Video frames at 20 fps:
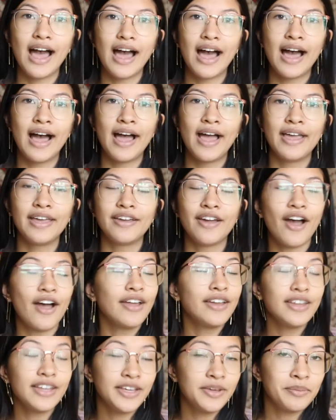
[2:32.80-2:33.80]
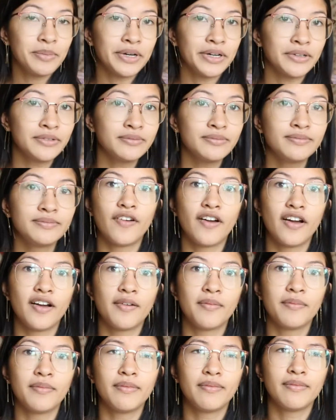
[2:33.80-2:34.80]
I got an email
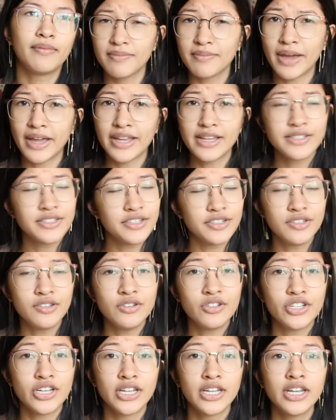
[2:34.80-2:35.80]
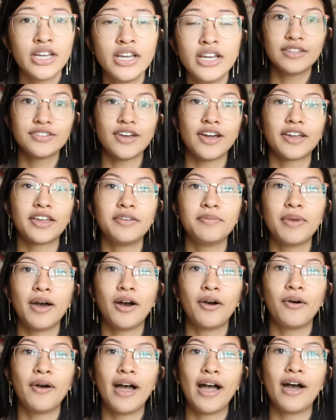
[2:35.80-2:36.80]
from my institution talking
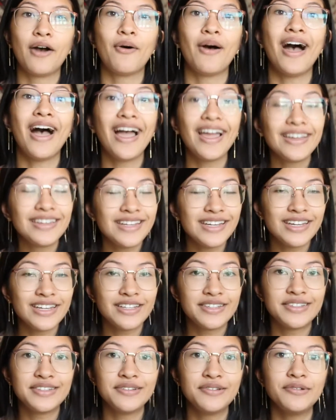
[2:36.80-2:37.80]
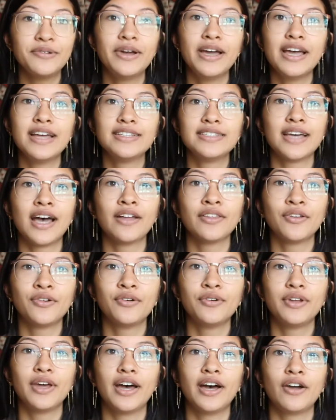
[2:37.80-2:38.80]
about how I needed to
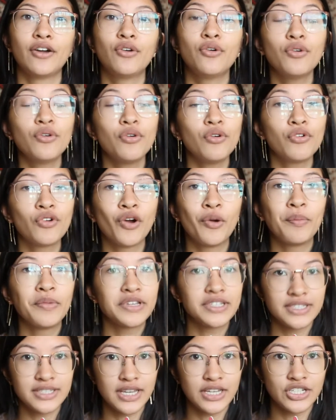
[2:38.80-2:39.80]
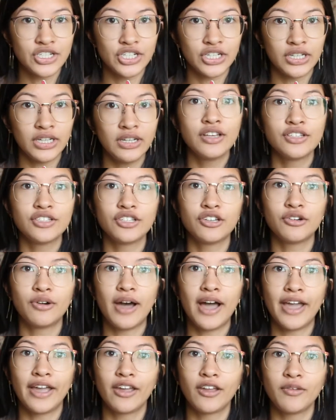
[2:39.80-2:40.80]
download a Google Chrome extension so
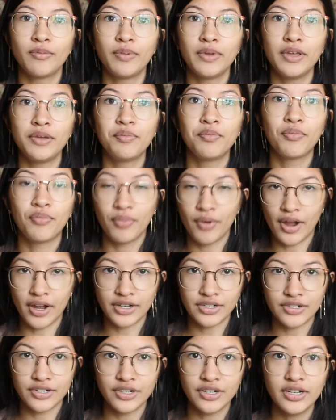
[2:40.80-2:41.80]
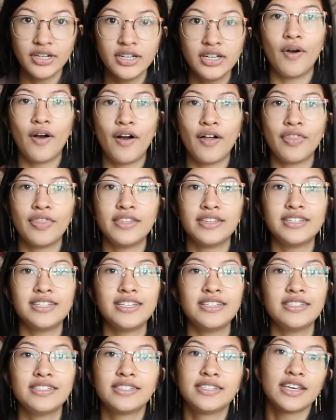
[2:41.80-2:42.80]
I could be proctored on the
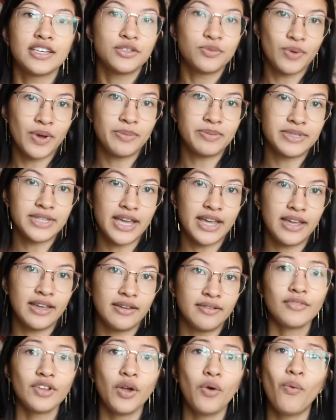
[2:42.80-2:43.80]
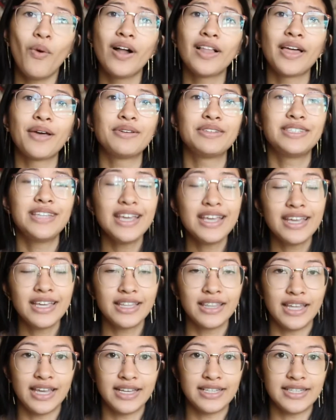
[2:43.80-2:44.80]
TEAS test website while I was taking
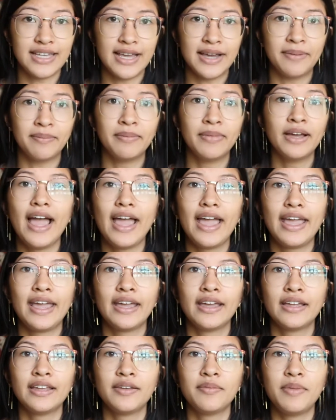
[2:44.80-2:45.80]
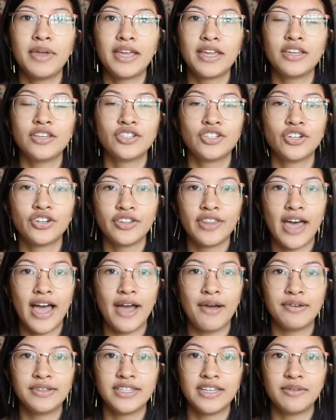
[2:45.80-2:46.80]
the exam, and making sure that
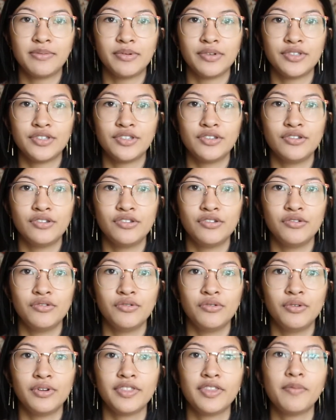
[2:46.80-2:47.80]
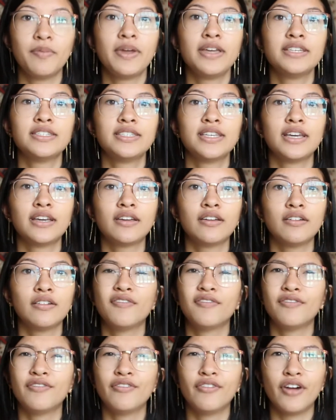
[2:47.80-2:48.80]
I was able to do the basic
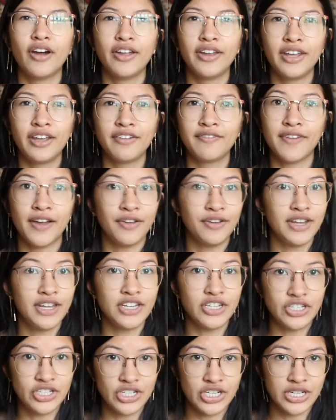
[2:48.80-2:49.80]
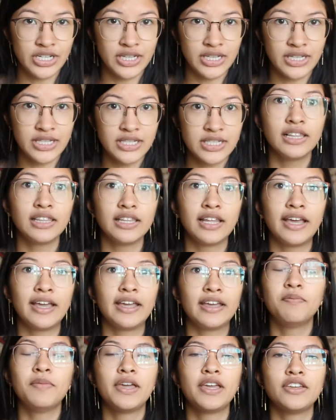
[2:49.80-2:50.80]
running foundations,
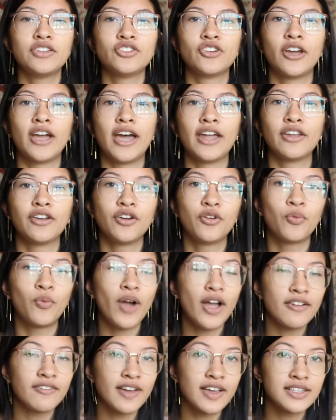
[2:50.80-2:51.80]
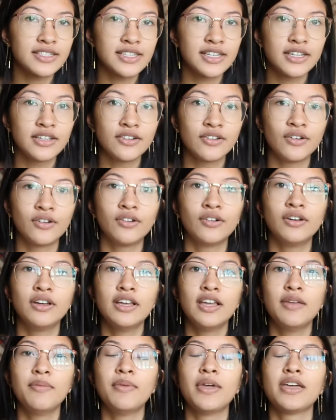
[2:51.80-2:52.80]
like making sure I had a good Wi-Fi signal,
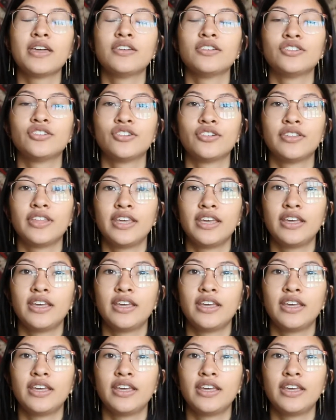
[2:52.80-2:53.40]
making sure